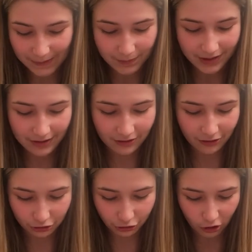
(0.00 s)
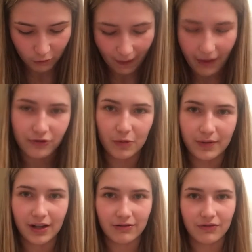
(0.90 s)
as being controlled by the
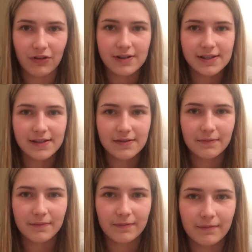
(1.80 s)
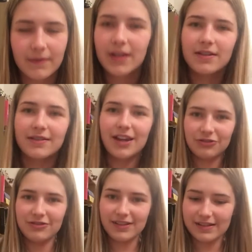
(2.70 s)
supernatural forces. So
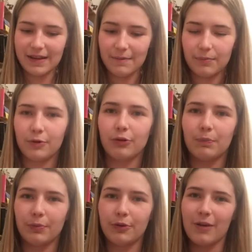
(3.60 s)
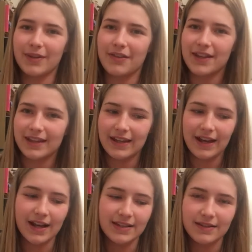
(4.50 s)
that's just an example, but I mean I think it
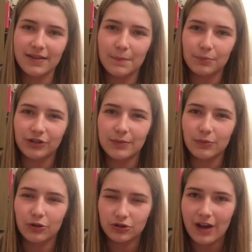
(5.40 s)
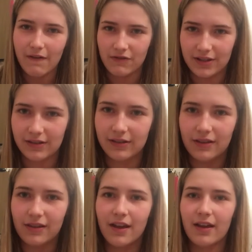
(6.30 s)
has pretty much everything you
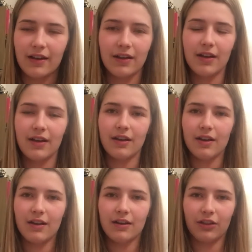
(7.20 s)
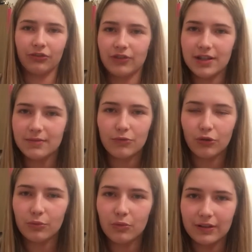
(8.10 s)
need in there.
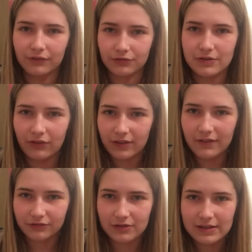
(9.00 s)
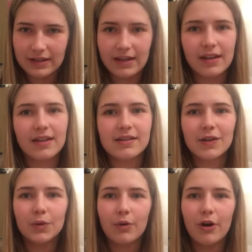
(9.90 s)
More than one inference, 3 inferences,
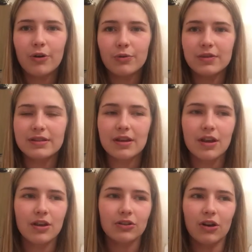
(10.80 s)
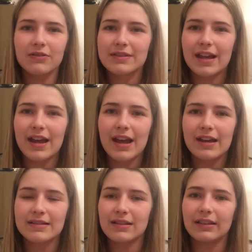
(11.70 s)
quotes,
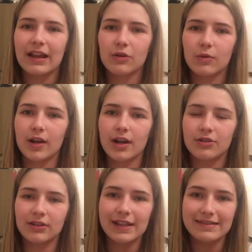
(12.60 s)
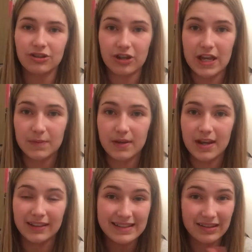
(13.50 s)
context, language, links to
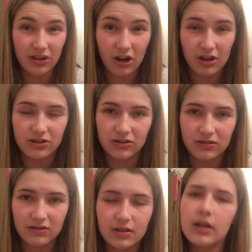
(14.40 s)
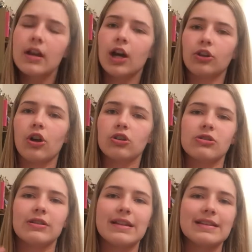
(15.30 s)
Shakespeare, links to the audience, and
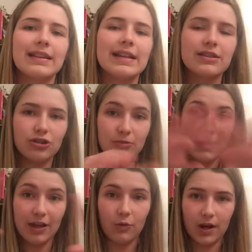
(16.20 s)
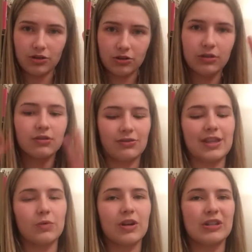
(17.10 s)
also you need to link to your main question. So
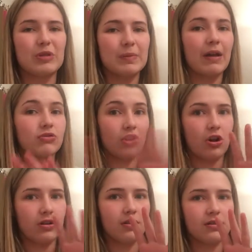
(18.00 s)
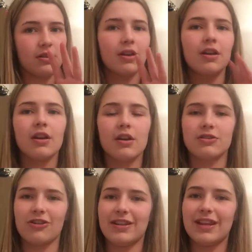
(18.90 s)
this question was about choice.
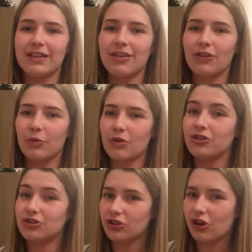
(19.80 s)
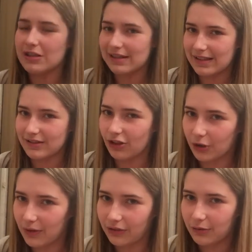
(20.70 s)
So you need the word choice listed all
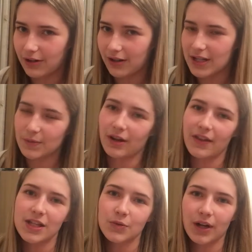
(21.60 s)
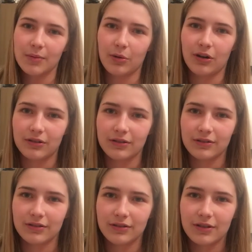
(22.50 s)
the way through it as well. That's quite
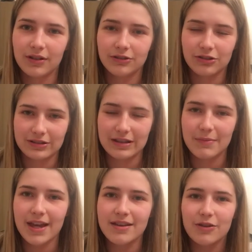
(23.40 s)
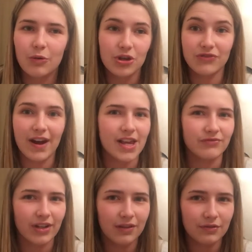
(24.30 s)
important, just to make what you're
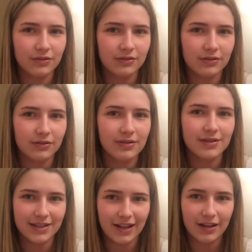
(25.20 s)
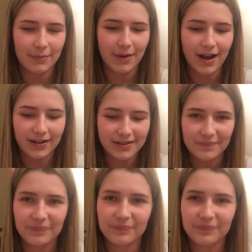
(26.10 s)
writing relevant to get you the marks.